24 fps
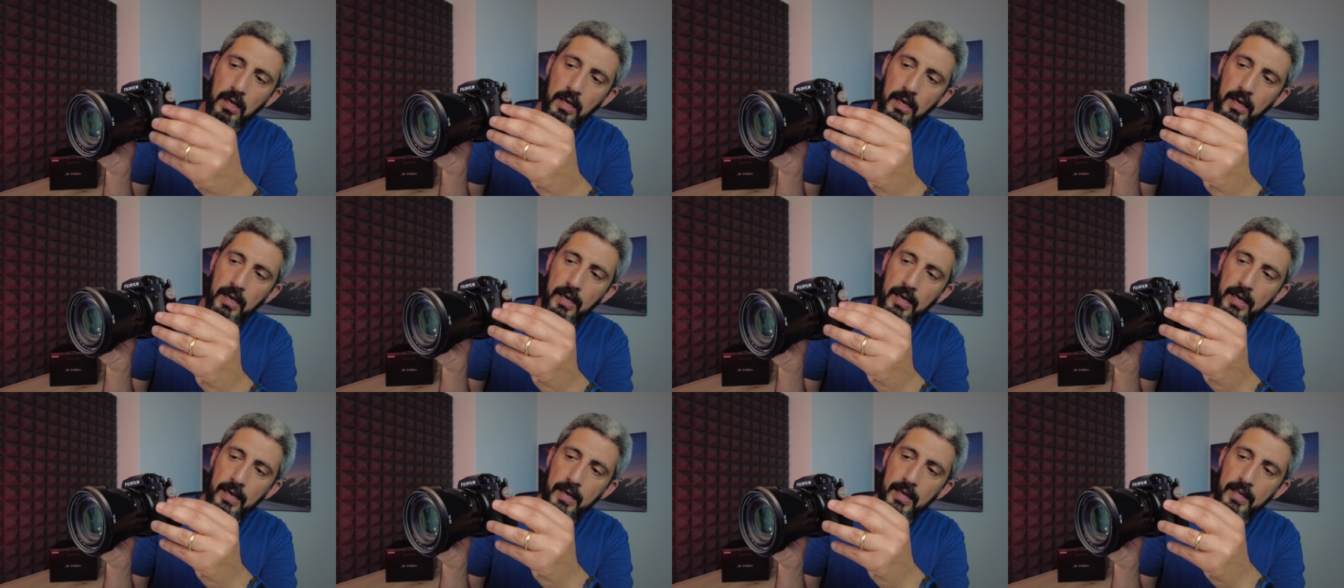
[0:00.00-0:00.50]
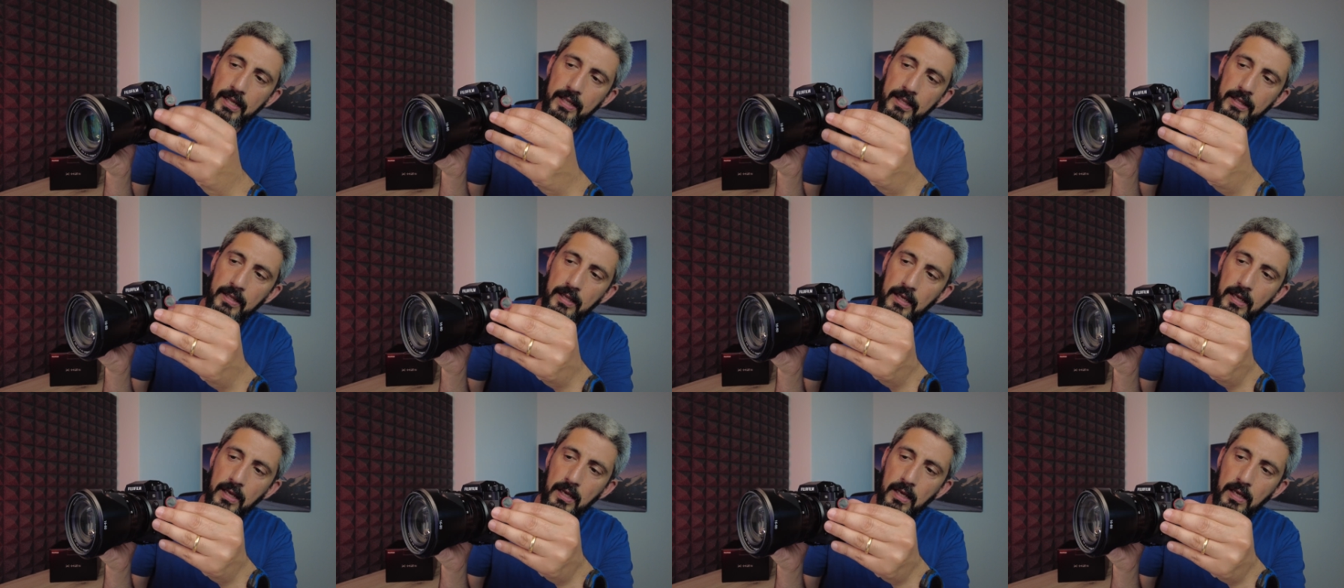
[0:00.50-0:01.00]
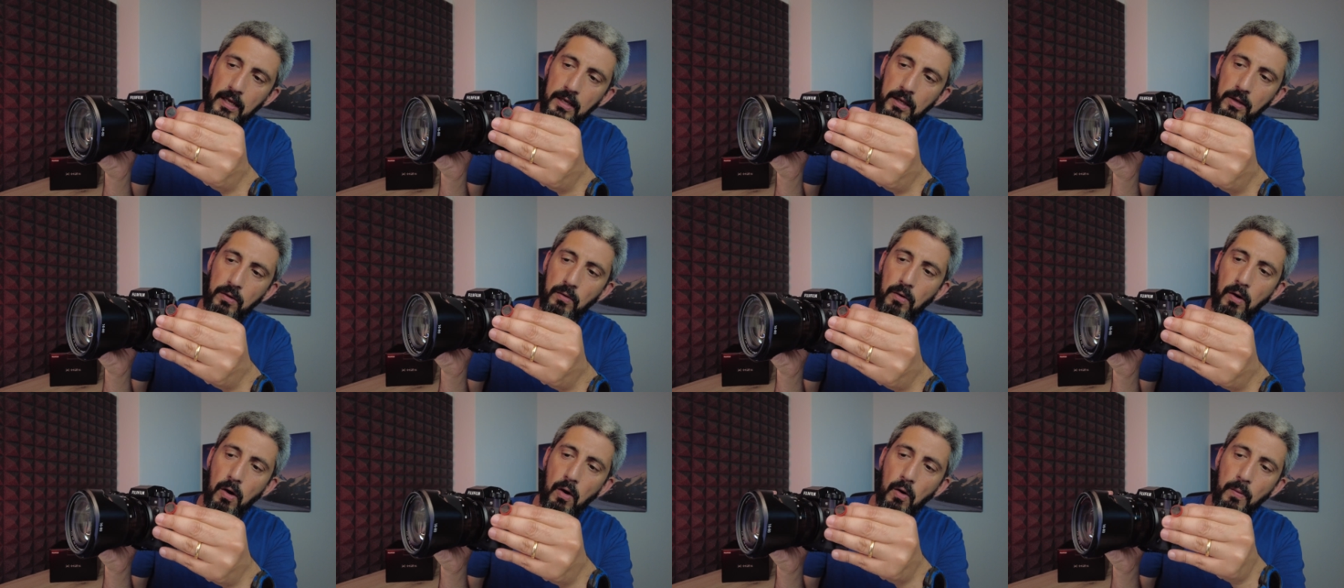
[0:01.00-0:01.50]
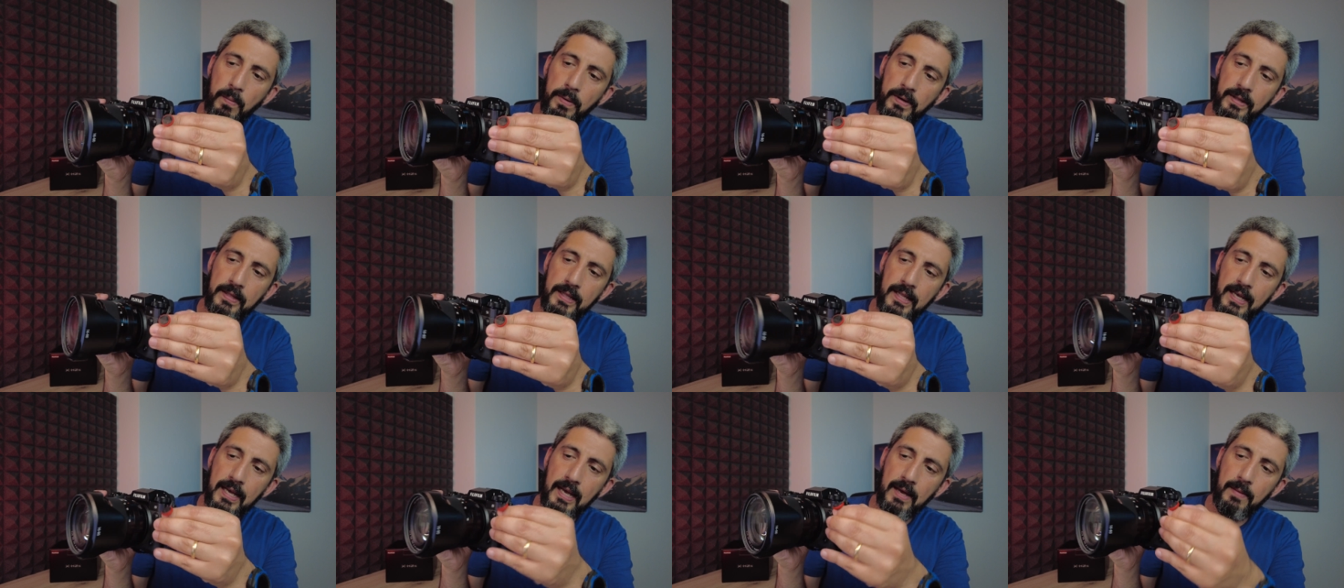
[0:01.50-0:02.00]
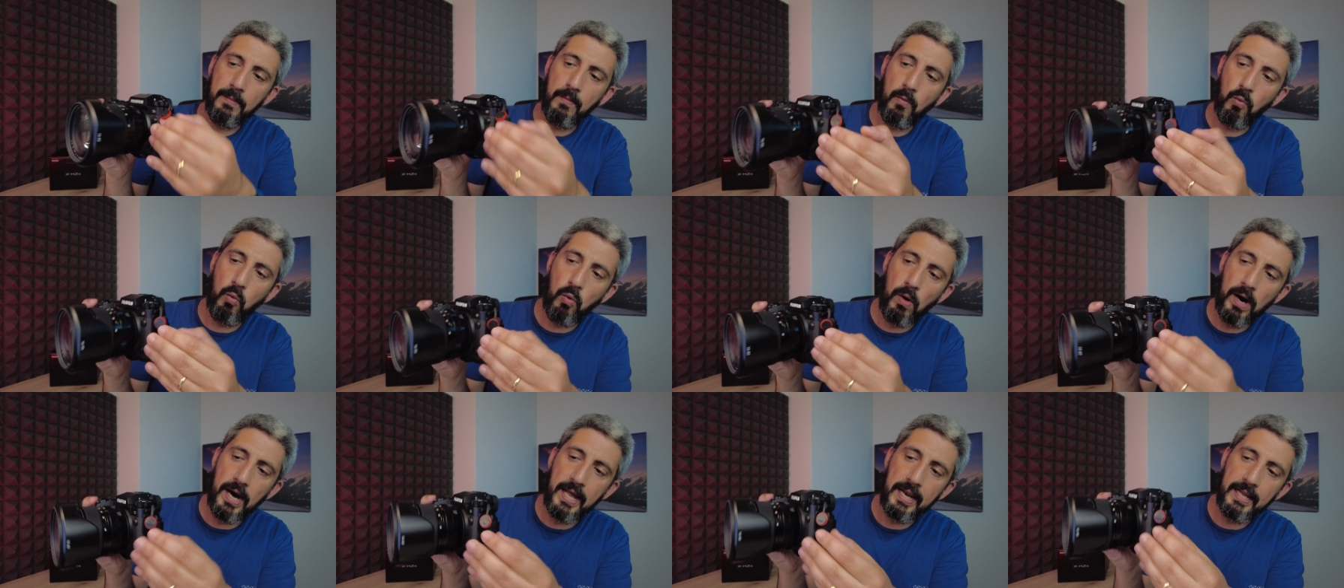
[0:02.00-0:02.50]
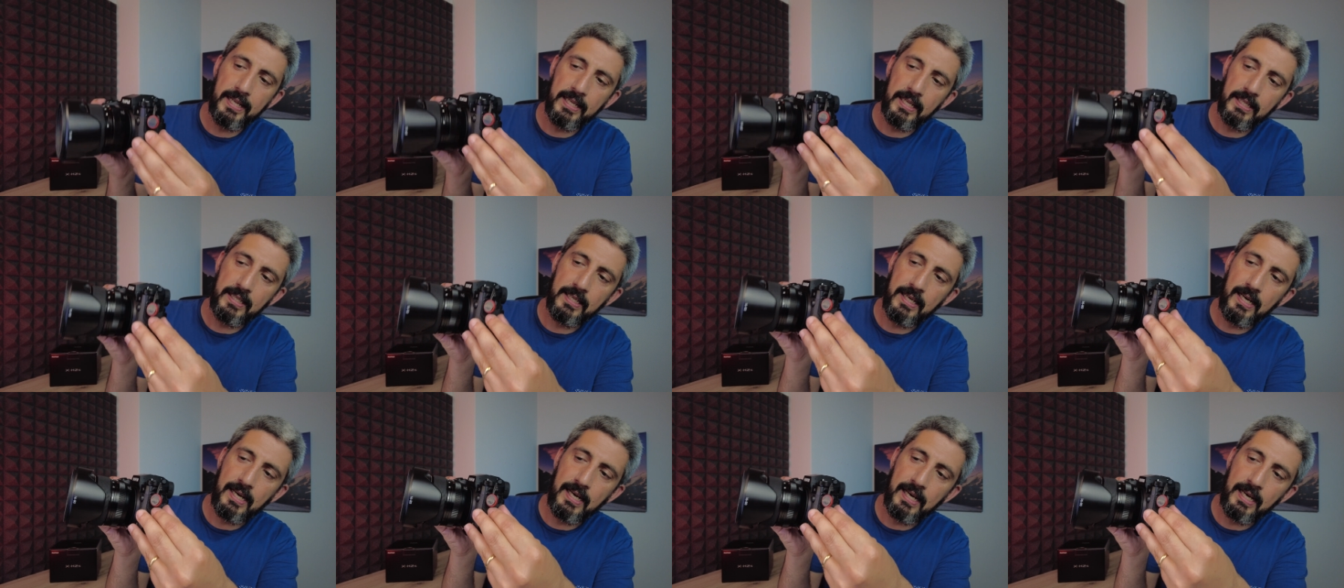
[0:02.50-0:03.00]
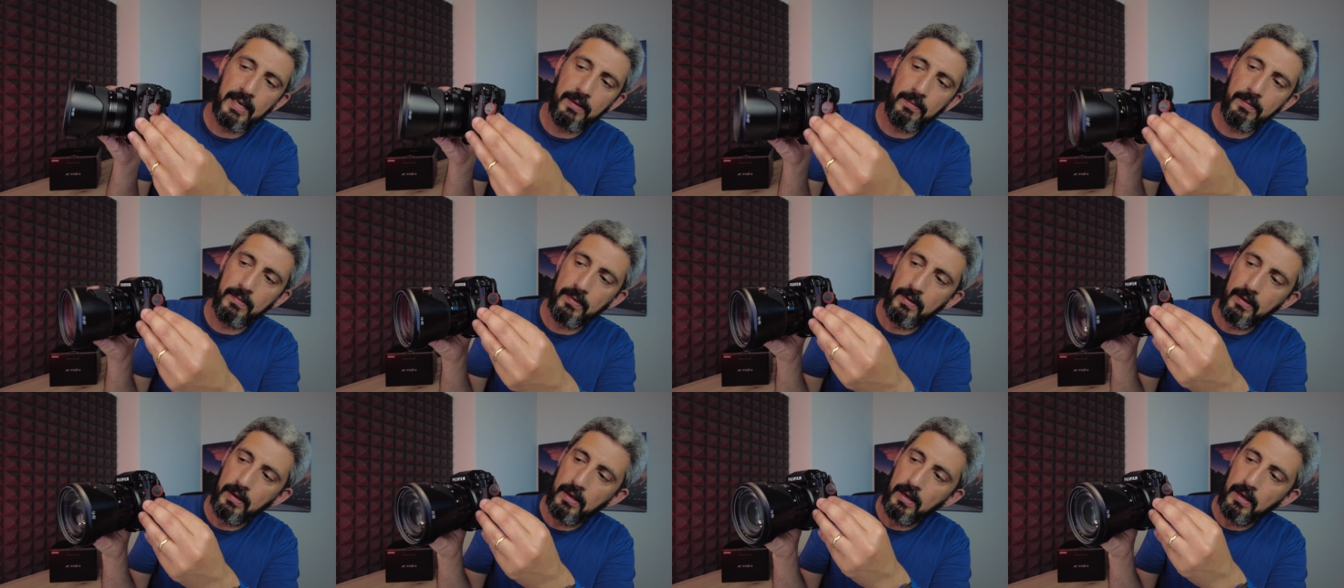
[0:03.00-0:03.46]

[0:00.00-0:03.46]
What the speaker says: and you open them one at a time,